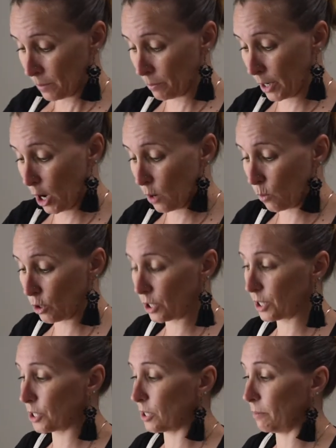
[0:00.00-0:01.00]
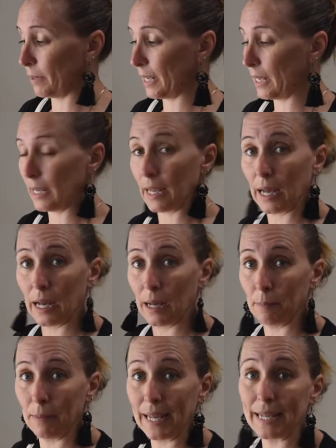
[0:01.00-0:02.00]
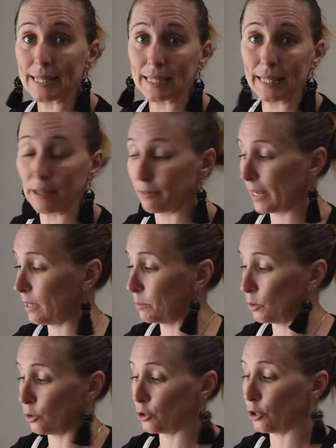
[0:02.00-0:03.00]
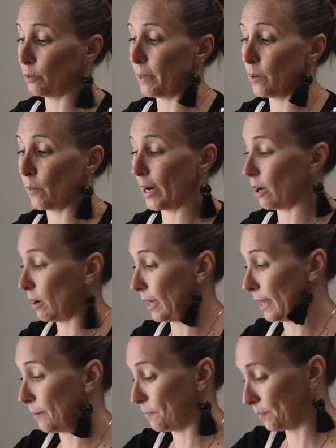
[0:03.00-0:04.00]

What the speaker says: But I want it to be easily available to me when I